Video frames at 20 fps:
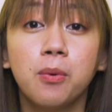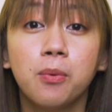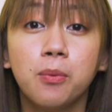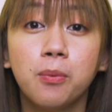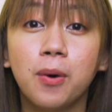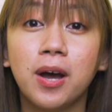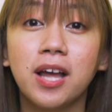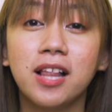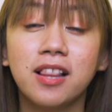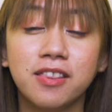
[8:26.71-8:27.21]

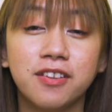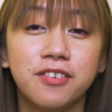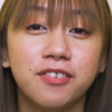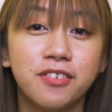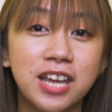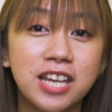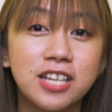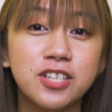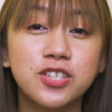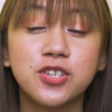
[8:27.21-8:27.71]
while the
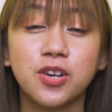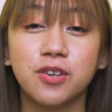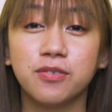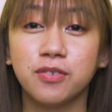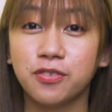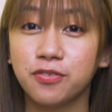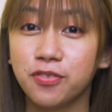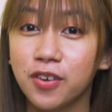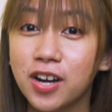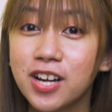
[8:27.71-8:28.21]
range of
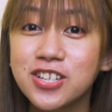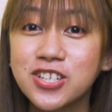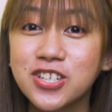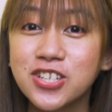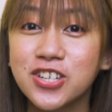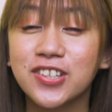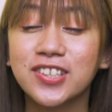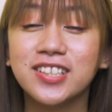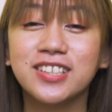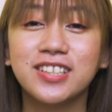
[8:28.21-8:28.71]
a
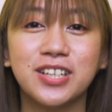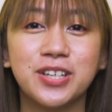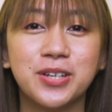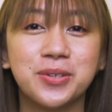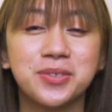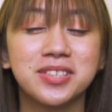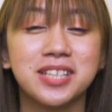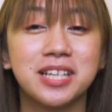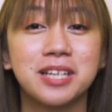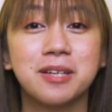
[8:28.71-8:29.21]
function
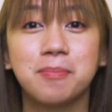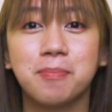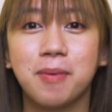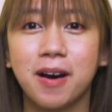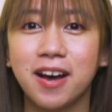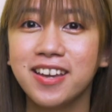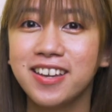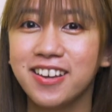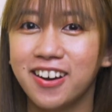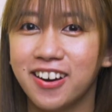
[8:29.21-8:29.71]
denoted
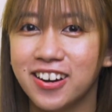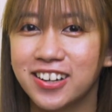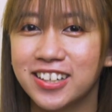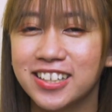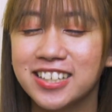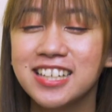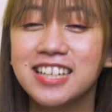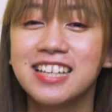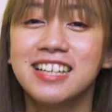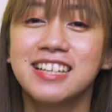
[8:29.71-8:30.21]
by
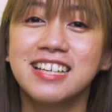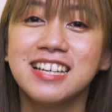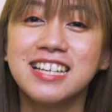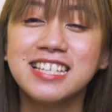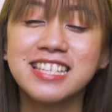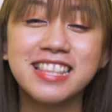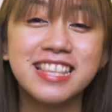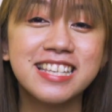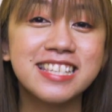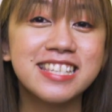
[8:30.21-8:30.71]
r
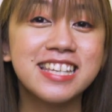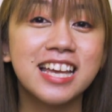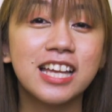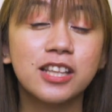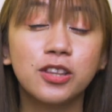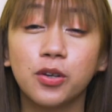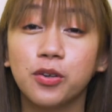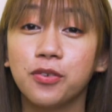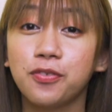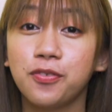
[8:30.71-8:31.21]
is the
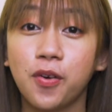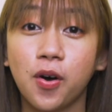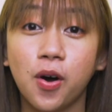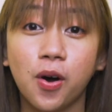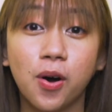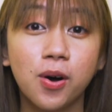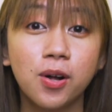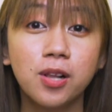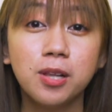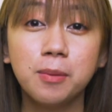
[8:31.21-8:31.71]
set of
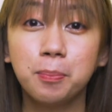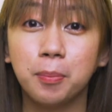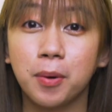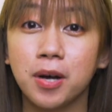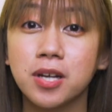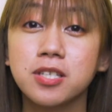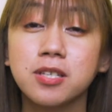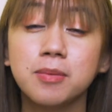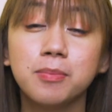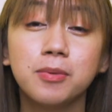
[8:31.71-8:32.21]
all
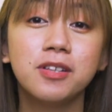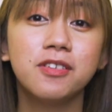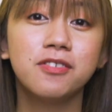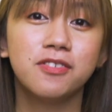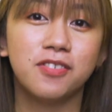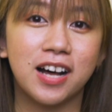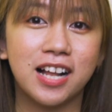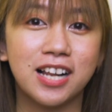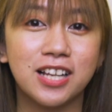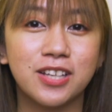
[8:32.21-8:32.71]
possible
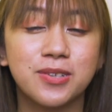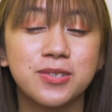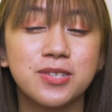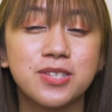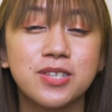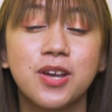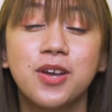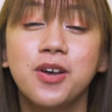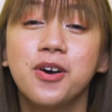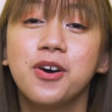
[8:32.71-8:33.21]

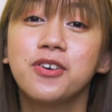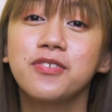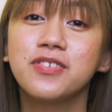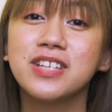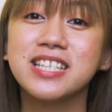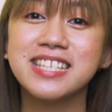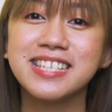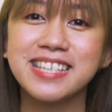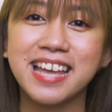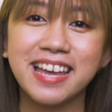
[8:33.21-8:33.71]
values of
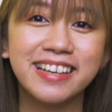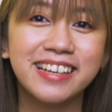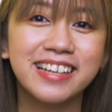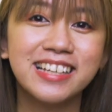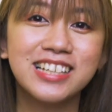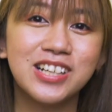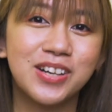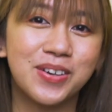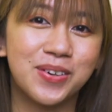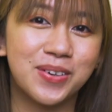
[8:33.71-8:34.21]
its
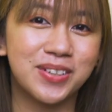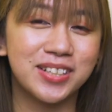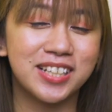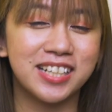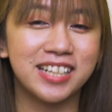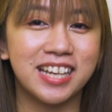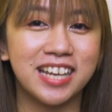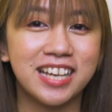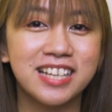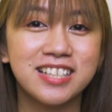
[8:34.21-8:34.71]
second
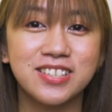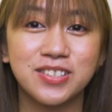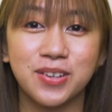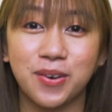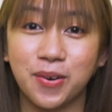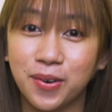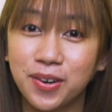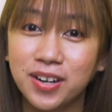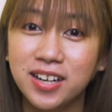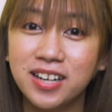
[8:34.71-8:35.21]
coordinates
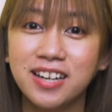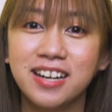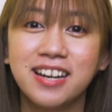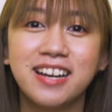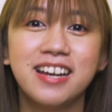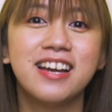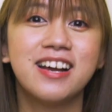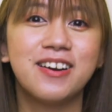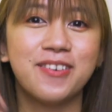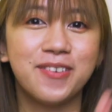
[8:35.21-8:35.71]
or
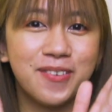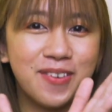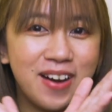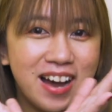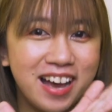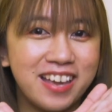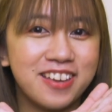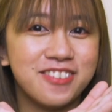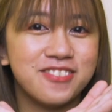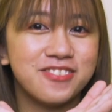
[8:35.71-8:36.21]

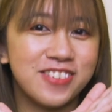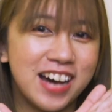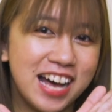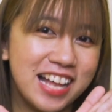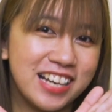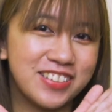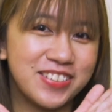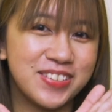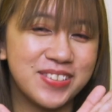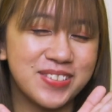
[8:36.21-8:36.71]
y
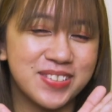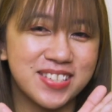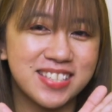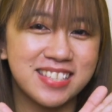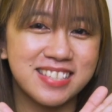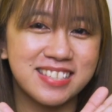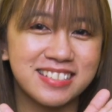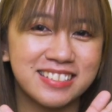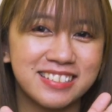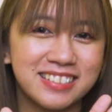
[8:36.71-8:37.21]

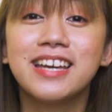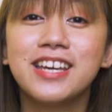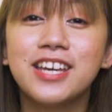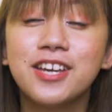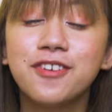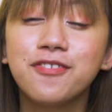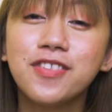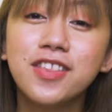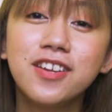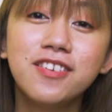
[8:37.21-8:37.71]
values.
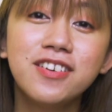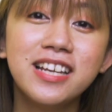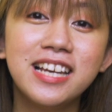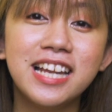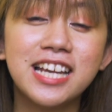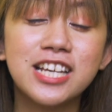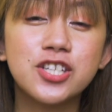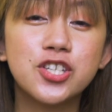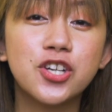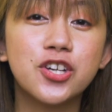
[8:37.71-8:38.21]
If the
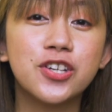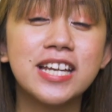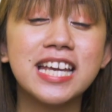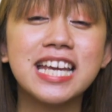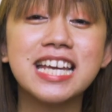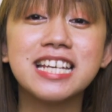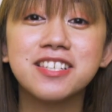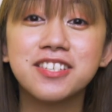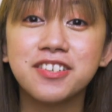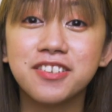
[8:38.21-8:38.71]
relation
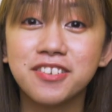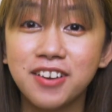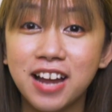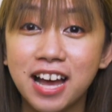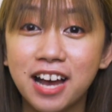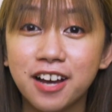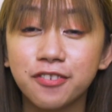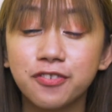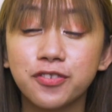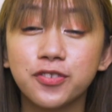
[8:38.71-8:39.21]
is
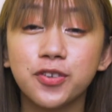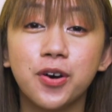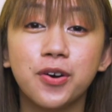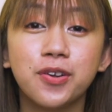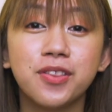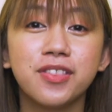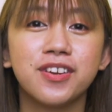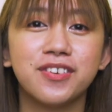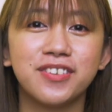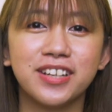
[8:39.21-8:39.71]
graphed
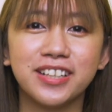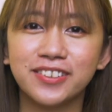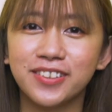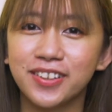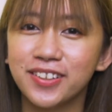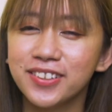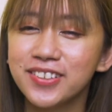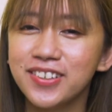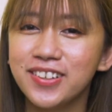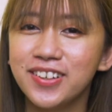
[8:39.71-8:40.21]
on the
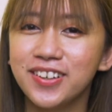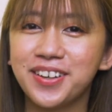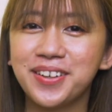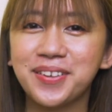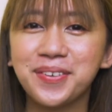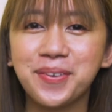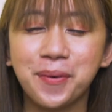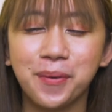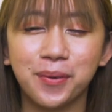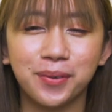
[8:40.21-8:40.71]

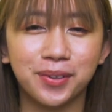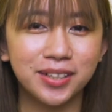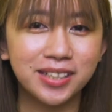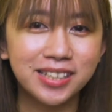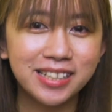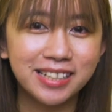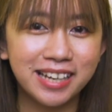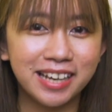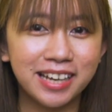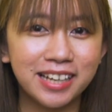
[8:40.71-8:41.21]
rectangular
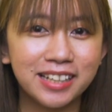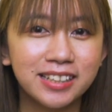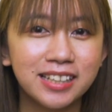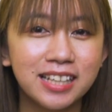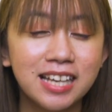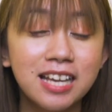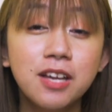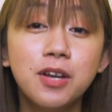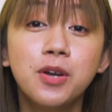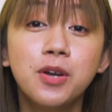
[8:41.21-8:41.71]
coordinate,
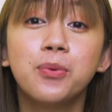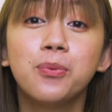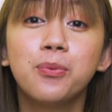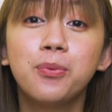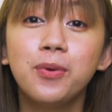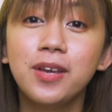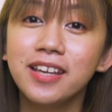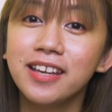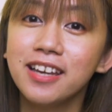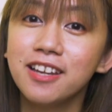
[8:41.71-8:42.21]

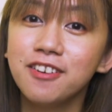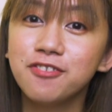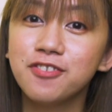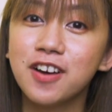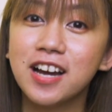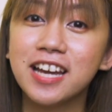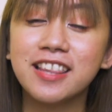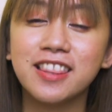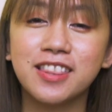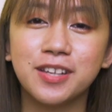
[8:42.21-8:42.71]
we can
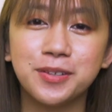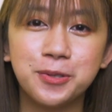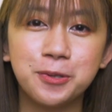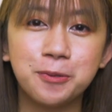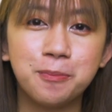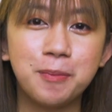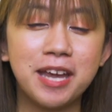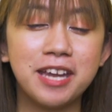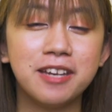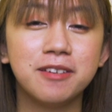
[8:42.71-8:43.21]
find the
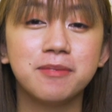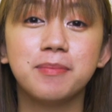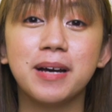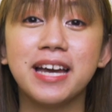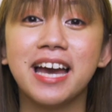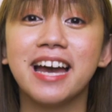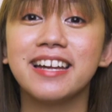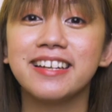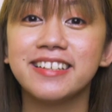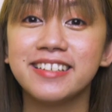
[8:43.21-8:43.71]
domain
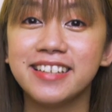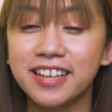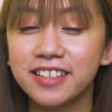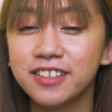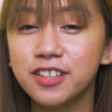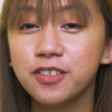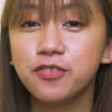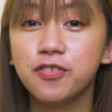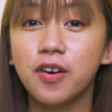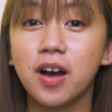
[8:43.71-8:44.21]
by
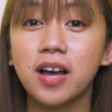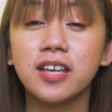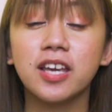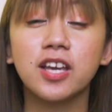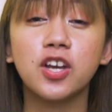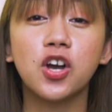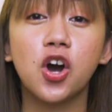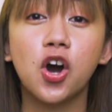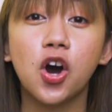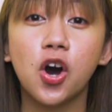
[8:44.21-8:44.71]

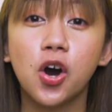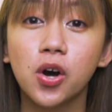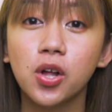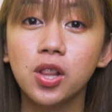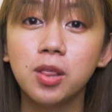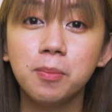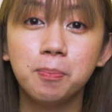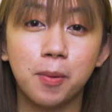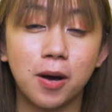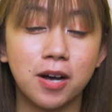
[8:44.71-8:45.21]
identifying
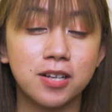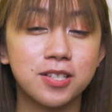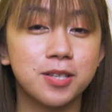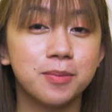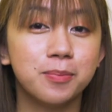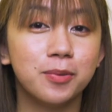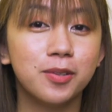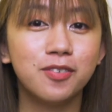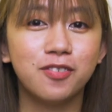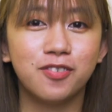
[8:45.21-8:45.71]
all
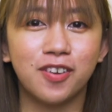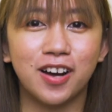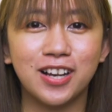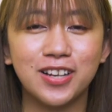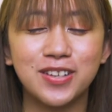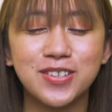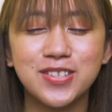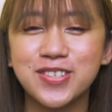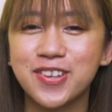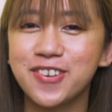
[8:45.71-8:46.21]
possible
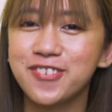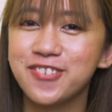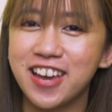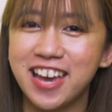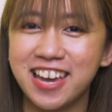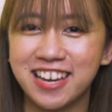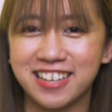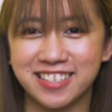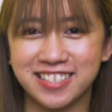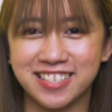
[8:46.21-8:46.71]
values of
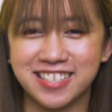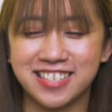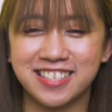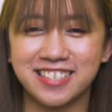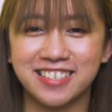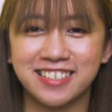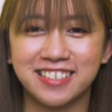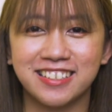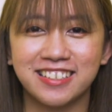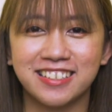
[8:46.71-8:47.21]

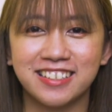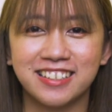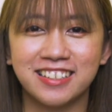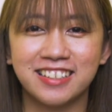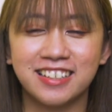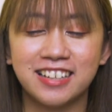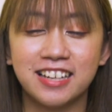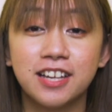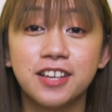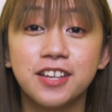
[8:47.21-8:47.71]
x.
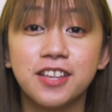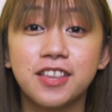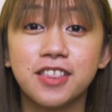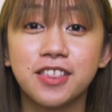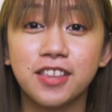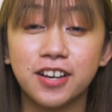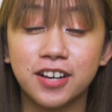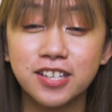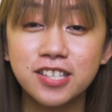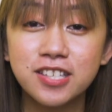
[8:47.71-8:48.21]

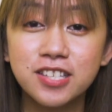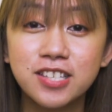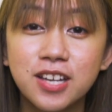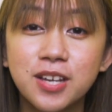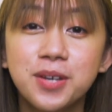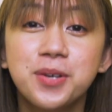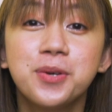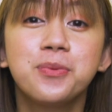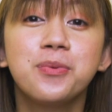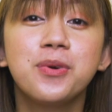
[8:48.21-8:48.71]
Thus,
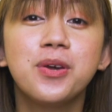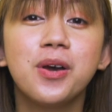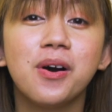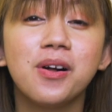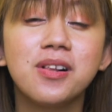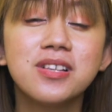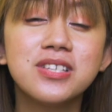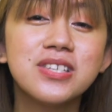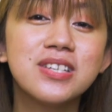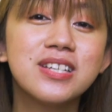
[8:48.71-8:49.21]
we
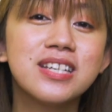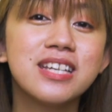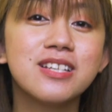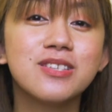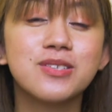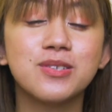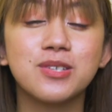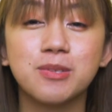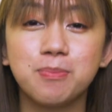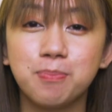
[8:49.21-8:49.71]
also
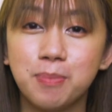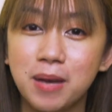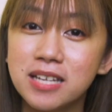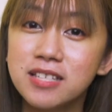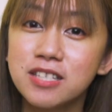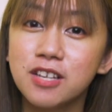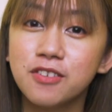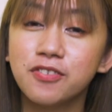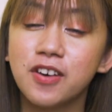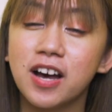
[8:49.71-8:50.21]
need to
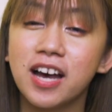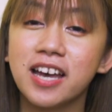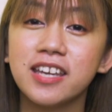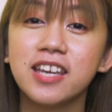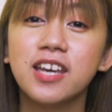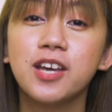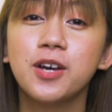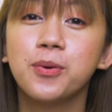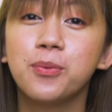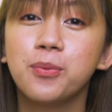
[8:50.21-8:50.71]

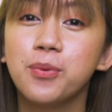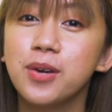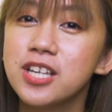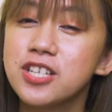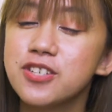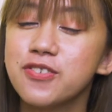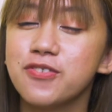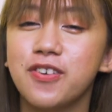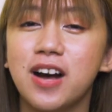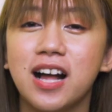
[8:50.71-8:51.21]
specify
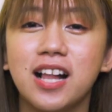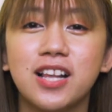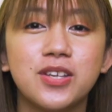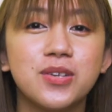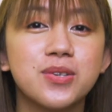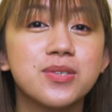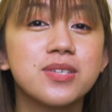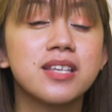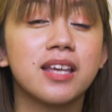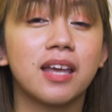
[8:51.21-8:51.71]
which
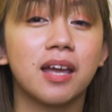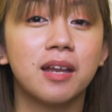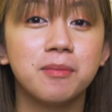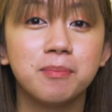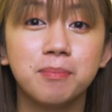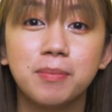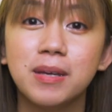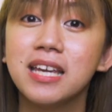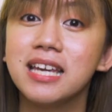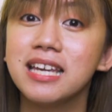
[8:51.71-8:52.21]
values
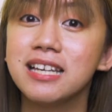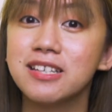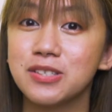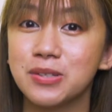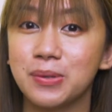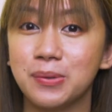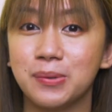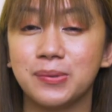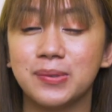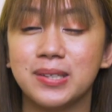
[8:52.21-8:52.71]
can be
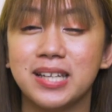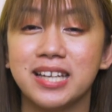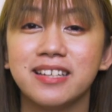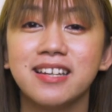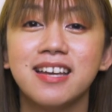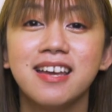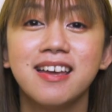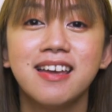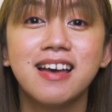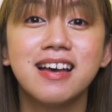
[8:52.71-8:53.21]

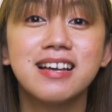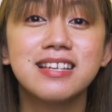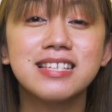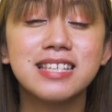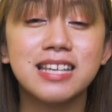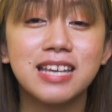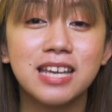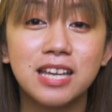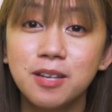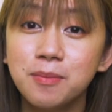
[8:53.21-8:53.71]
excluded
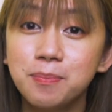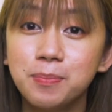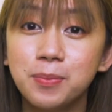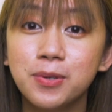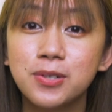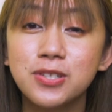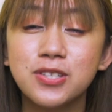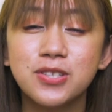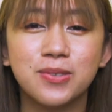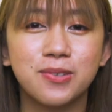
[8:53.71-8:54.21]
as
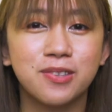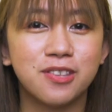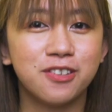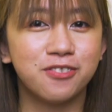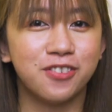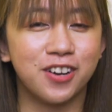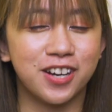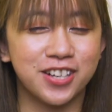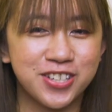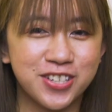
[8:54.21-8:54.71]
inputs to the
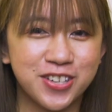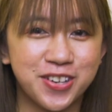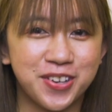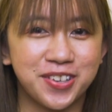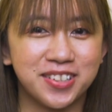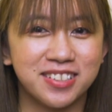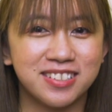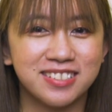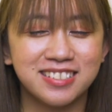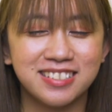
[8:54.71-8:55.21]

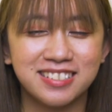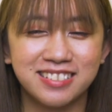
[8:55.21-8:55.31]
function.